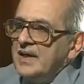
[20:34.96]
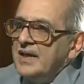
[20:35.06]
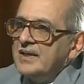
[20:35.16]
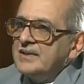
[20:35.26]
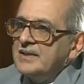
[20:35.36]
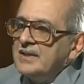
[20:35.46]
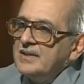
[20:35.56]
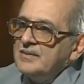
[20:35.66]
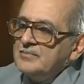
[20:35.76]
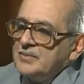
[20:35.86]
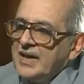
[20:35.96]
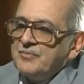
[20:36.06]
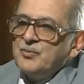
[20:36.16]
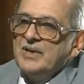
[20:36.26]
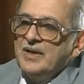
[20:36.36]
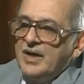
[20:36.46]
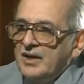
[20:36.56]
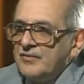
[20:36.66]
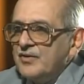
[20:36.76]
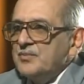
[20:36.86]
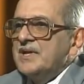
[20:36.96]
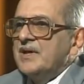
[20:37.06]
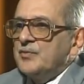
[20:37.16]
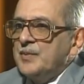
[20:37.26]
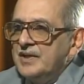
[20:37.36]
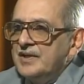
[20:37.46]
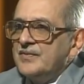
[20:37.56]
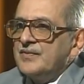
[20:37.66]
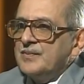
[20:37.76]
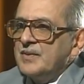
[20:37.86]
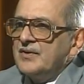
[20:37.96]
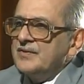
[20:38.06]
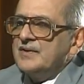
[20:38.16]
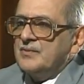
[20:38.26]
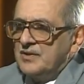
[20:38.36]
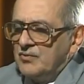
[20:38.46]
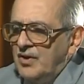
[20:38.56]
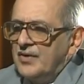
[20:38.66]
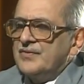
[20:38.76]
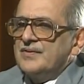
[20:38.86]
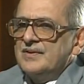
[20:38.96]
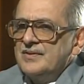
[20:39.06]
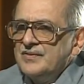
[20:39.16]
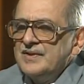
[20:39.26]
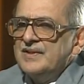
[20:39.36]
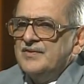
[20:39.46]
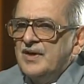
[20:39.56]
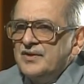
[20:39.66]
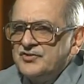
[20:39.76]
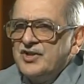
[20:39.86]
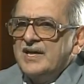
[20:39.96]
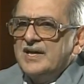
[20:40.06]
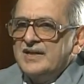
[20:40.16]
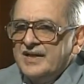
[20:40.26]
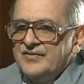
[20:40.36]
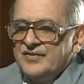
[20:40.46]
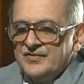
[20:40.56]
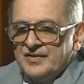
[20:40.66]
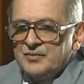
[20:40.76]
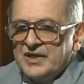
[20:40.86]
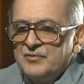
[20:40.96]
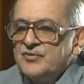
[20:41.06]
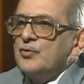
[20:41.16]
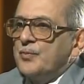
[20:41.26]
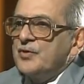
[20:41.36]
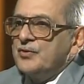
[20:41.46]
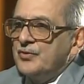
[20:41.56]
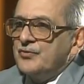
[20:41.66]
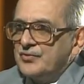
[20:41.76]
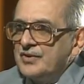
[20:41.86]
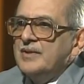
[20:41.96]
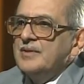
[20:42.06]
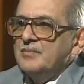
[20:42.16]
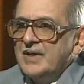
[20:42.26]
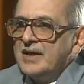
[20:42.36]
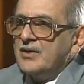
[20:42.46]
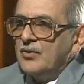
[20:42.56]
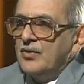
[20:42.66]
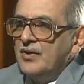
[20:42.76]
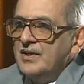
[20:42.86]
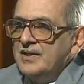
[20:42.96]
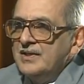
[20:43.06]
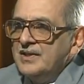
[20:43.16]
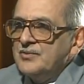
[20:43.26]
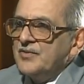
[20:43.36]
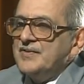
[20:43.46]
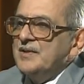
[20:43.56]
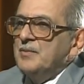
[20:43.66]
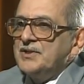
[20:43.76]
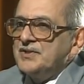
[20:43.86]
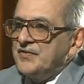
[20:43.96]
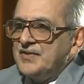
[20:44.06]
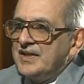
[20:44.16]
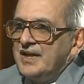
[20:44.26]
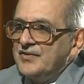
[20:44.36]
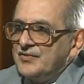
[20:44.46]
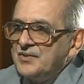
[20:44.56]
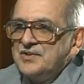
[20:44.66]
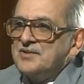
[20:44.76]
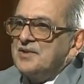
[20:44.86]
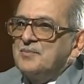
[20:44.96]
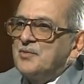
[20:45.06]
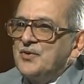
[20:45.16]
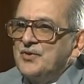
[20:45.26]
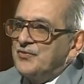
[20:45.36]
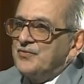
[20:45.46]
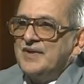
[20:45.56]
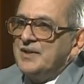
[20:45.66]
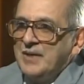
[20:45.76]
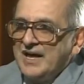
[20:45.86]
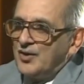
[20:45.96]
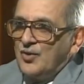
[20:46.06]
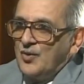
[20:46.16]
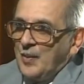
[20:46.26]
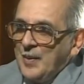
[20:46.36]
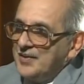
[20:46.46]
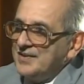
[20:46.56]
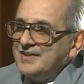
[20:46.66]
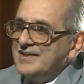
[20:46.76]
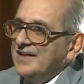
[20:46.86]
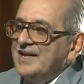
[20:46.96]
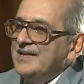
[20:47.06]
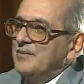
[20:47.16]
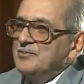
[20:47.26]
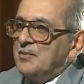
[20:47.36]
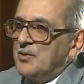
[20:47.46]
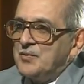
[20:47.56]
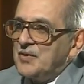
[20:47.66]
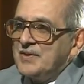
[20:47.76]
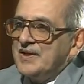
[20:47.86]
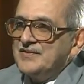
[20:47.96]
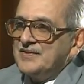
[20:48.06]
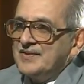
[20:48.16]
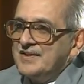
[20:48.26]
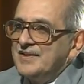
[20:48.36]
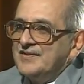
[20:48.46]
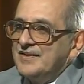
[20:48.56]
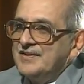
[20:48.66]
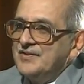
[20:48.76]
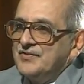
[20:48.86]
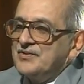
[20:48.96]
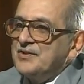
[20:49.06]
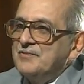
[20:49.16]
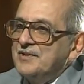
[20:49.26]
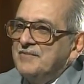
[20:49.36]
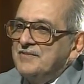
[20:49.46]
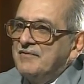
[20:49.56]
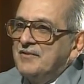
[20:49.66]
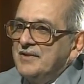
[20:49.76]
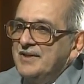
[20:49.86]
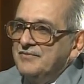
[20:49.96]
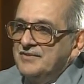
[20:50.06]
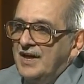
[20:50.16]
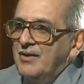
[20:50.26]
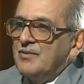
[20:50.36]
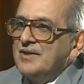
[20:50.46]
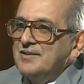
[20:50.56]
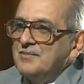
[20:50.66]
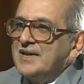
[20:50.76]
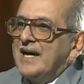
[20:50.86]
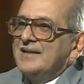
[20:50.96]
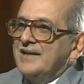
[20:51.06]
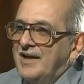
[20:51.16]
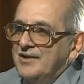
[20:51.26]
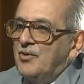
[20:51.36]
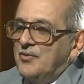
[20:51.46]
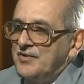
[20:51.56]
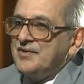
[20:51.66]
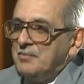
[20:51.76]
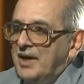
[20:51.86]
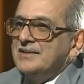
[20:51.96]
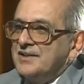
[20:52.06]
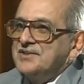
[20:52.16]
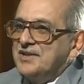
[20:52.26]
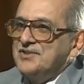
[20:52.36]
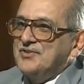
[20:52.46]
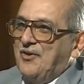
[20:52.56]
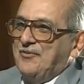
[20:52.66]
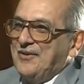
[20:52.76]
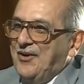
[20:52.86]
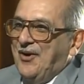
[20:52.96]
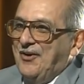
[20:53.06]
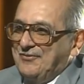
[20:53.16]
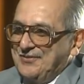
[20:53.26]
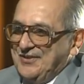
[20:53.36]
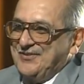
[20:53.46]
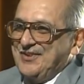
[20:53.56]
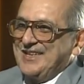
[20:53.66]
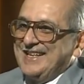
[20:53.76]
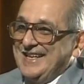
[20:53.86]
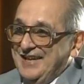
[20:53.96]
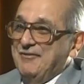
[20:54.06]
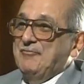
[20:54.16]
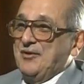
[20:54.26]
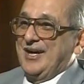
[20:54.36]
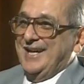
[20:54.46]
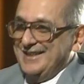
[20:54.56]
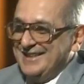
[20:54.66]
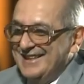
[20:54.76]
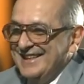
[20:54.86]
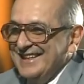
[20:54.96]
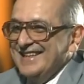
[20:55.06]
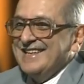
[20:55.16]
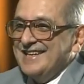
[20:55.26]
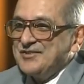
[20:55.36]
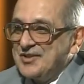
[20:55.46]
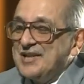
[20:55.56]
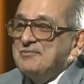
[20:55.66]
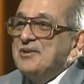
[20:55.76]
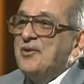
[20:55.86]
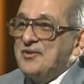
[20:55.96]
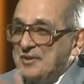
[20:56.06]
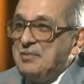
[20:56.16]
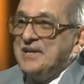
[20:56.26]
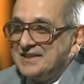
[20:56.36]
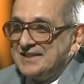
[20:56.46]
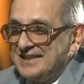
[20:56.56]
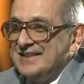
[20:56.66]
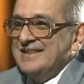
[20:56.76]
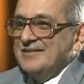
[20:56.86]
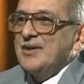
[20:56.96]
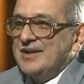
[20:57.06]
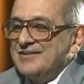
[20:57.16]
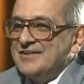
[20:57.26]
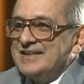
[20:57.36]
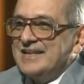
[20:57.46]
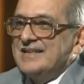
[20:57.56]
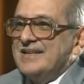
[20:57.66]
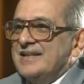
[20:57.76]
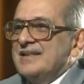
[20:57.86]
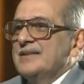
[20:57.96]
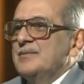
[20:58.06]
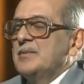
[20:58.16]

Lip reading: And perhaps we learn from the experience, because it was, you see, these earth-shaking cases sometimes do produce bad law. It was the emergency case which produced very bad law. The ADM Jabalpur mm-hmm. case is a decision we never will live down. But I always remind the judges of mm-hmm. it so that they never forget mm-hmm. and so that we don't repeat it mm-hmm. at any rate.